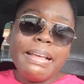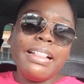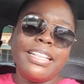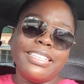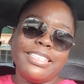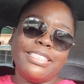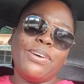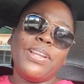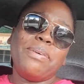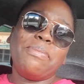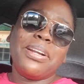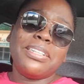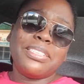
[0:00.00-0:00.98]
This is all
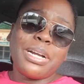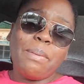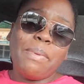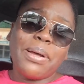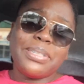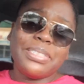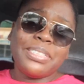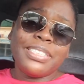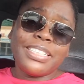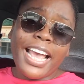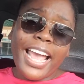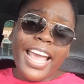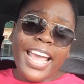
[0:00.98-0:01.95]
I'm going to talk about
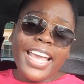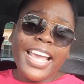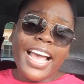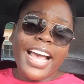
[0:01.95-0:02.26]
today.